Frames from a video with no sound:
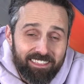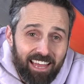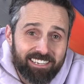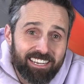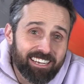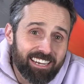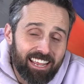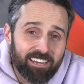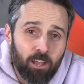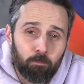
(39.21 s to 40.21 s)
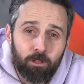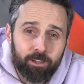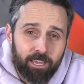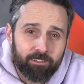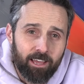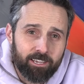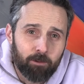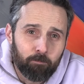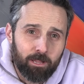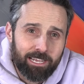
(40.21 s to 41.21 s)
that didn't end up looking like
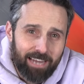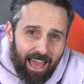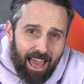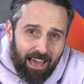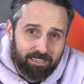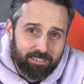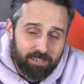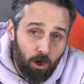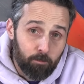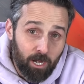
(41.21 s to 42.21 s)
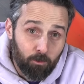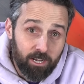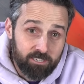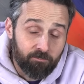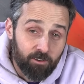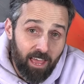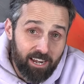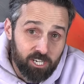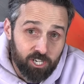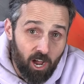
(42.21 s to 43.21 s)
complete ass. Now, a big reason for
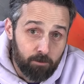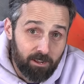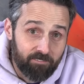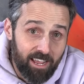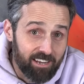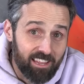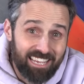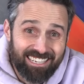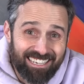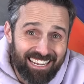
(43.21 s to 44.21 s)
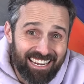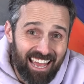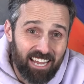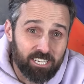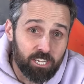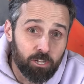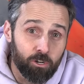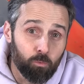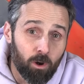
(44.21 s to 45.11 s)
that is Sean McVay and Les Snead executed